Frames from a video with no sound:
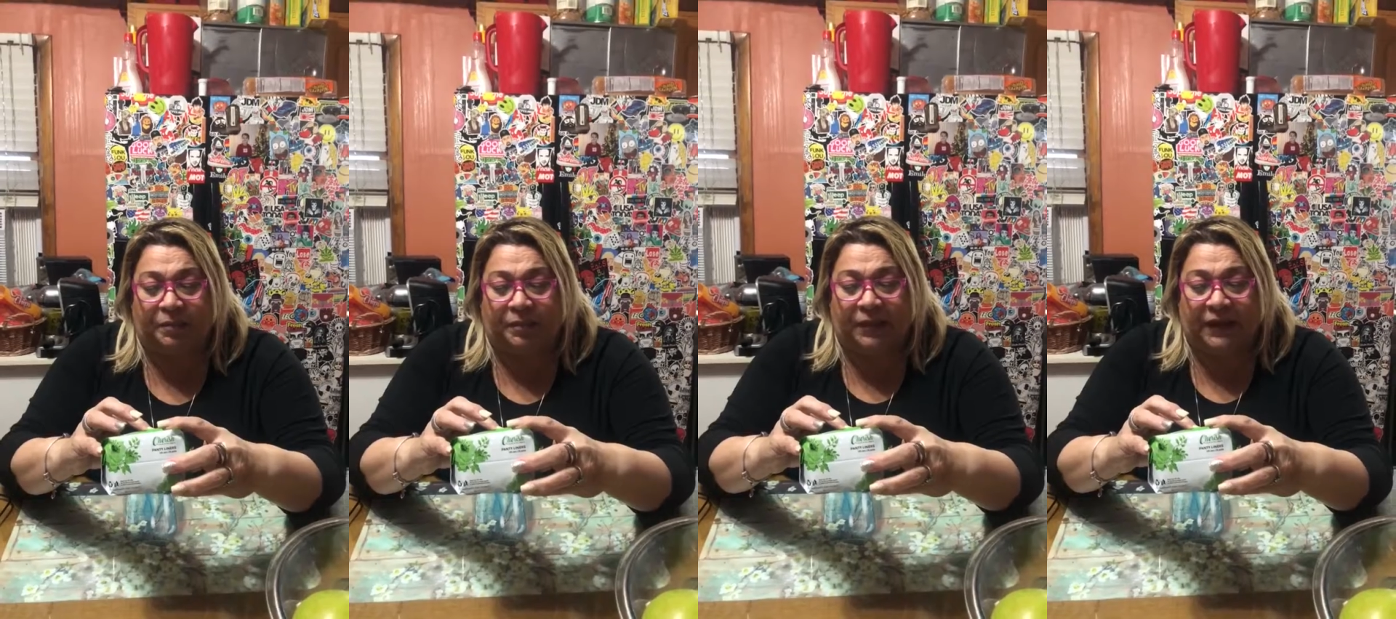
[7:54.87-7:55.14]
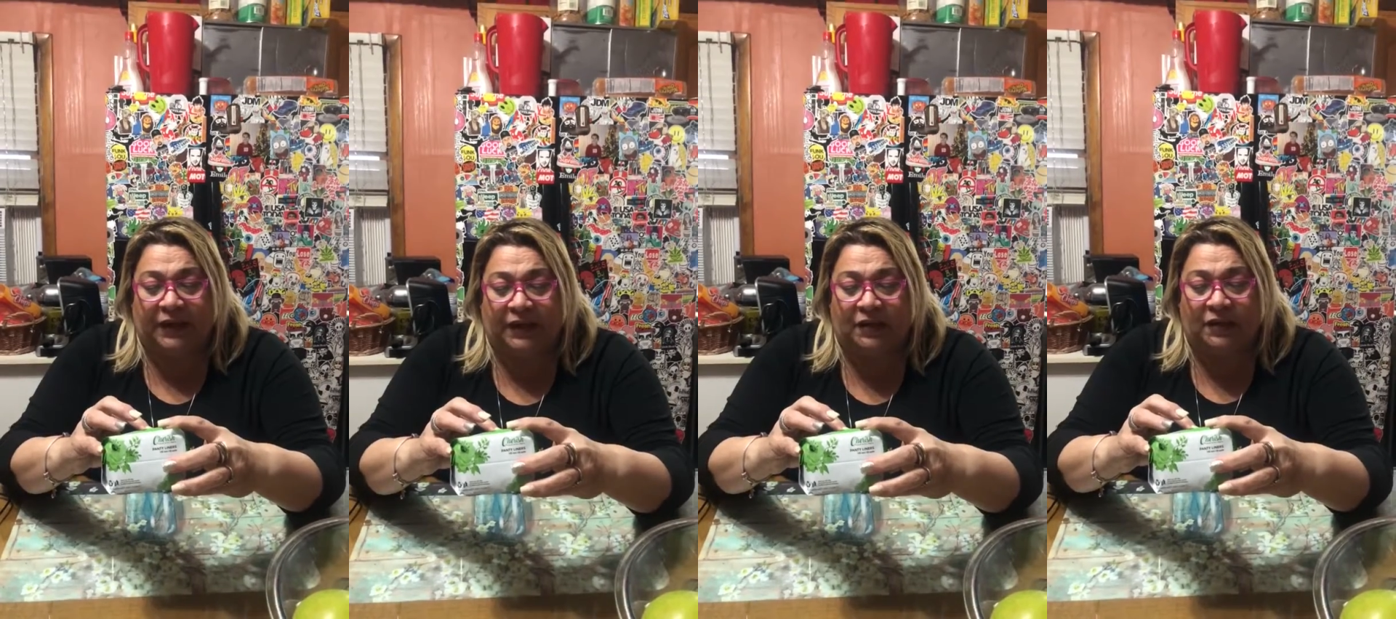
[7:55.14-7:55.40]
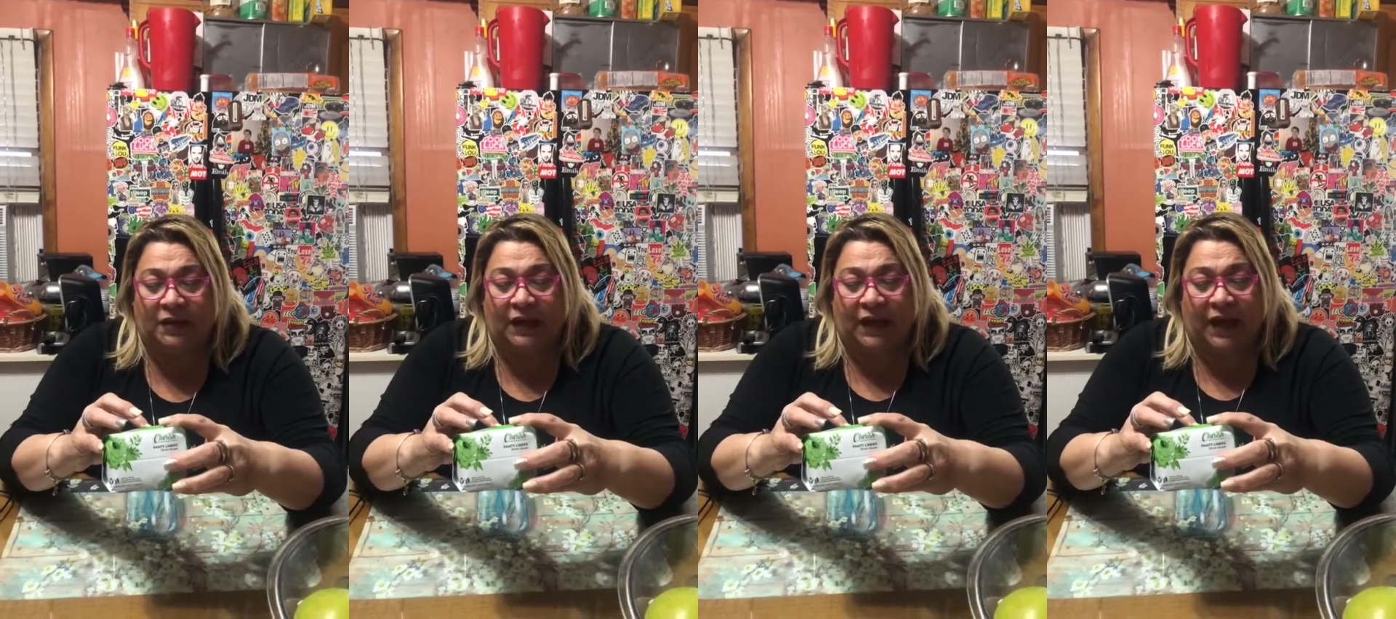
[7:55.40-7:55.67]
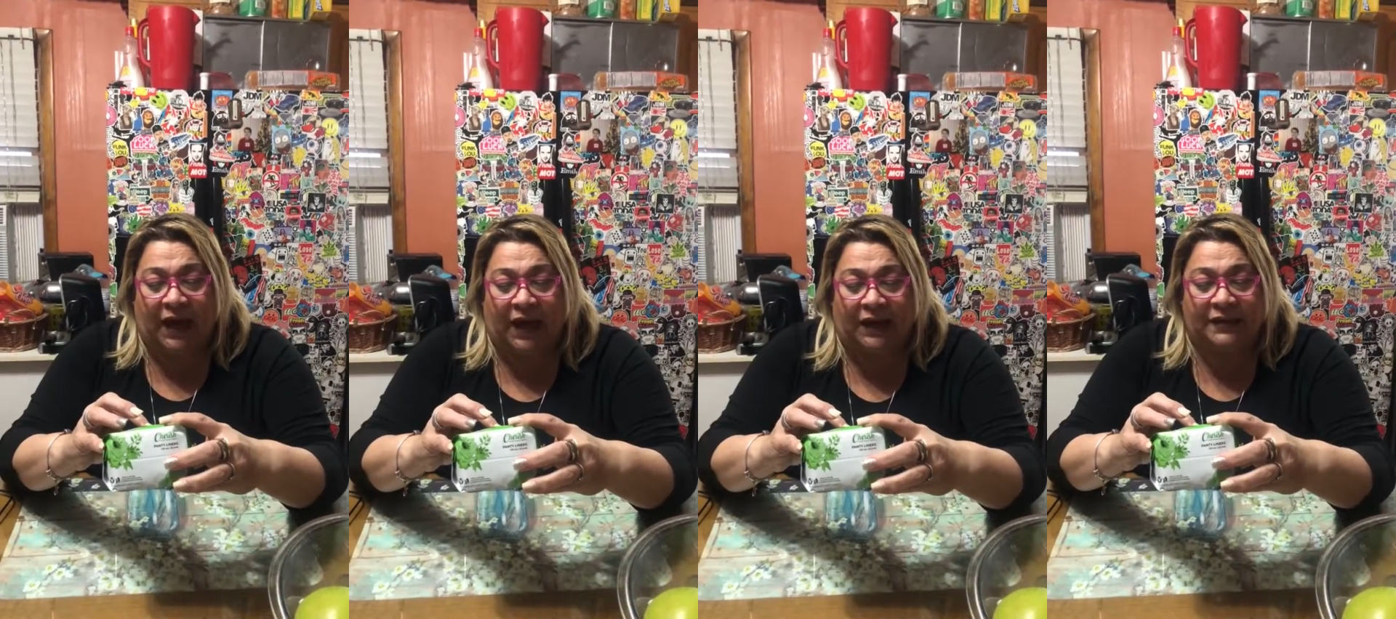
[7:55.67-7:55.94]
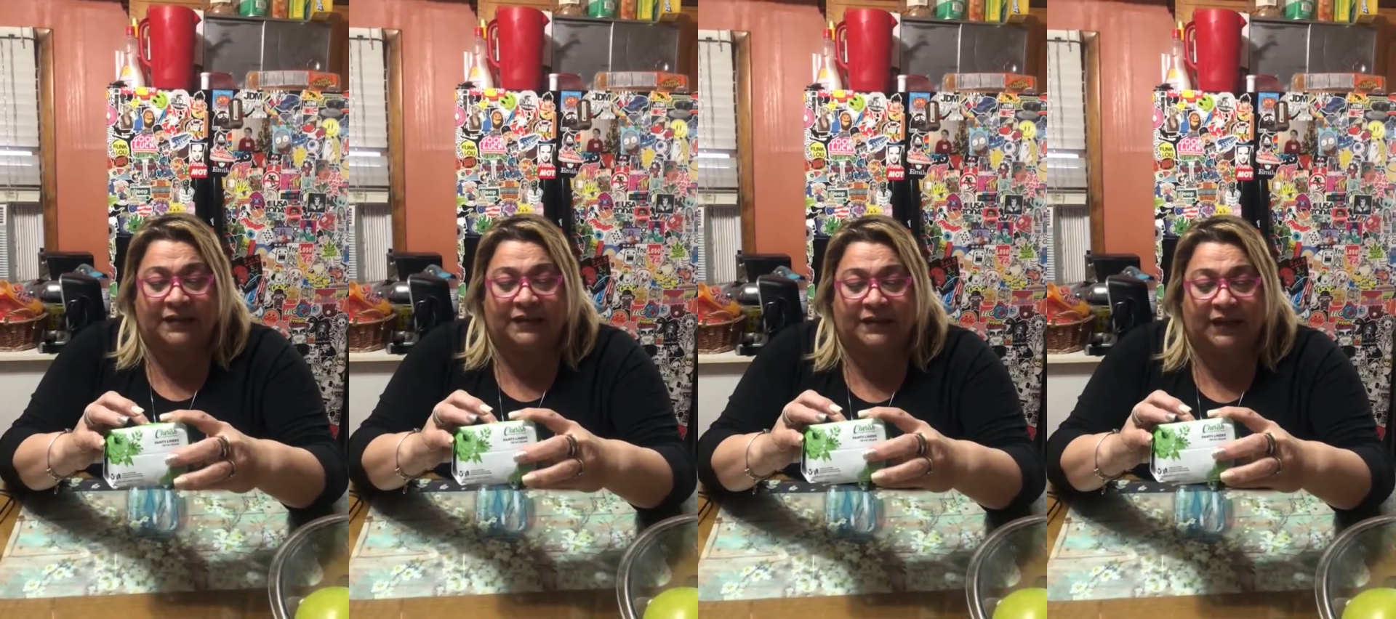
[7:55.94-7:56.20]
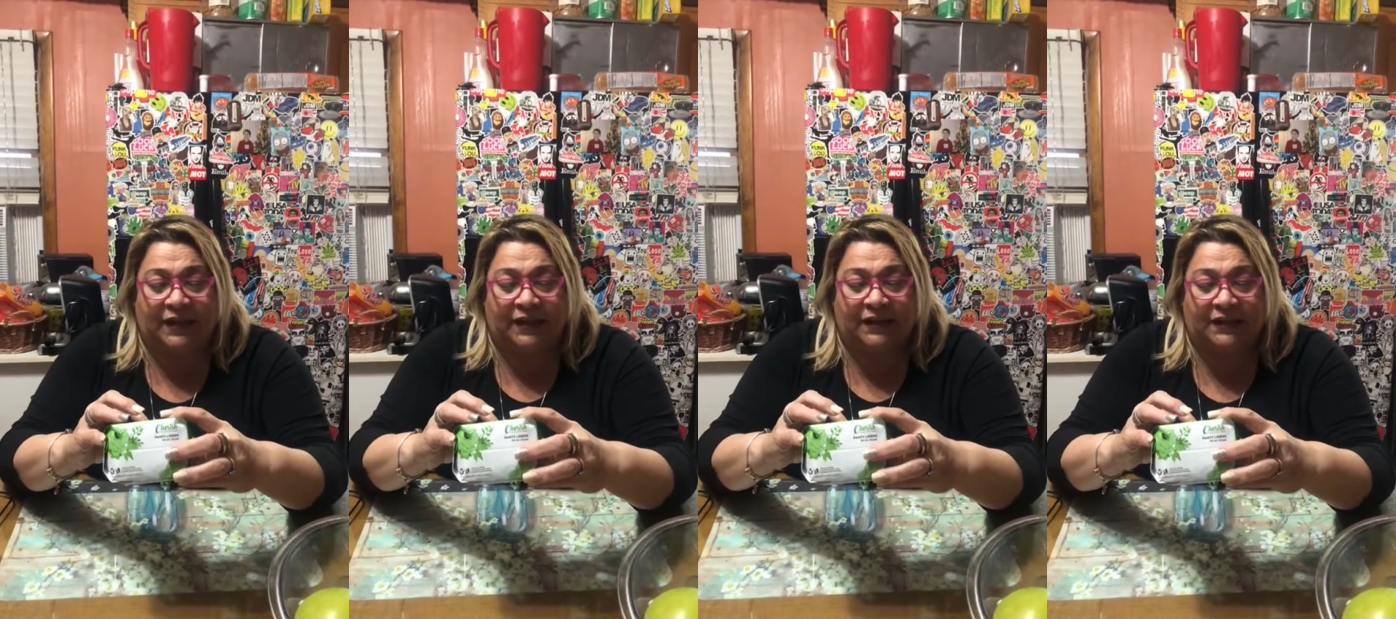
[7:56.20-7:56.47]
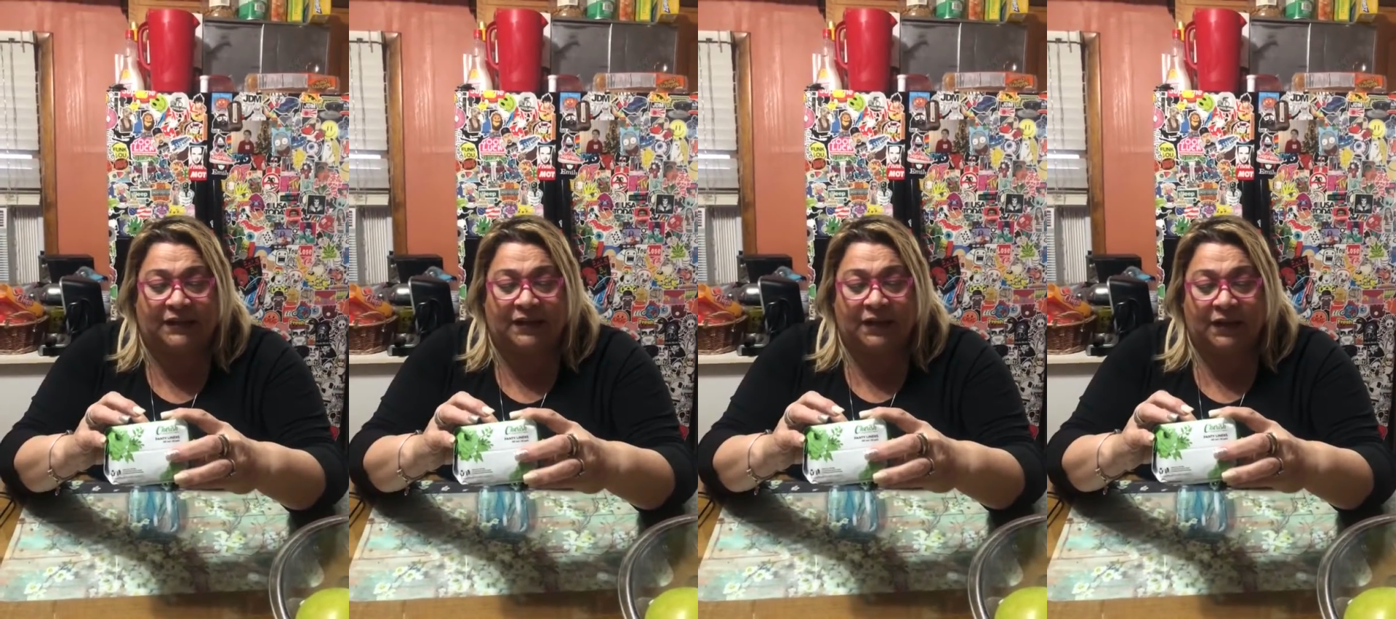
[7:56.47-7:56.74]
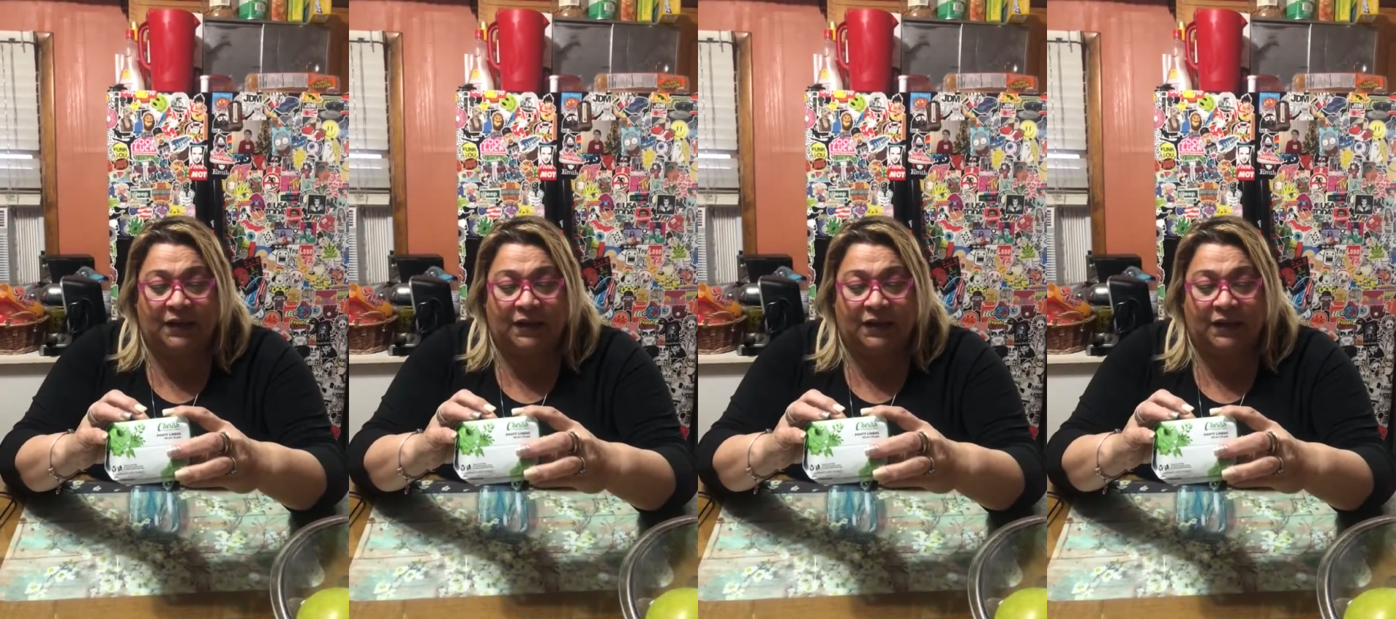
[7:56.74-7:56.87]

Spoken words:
peel and sticks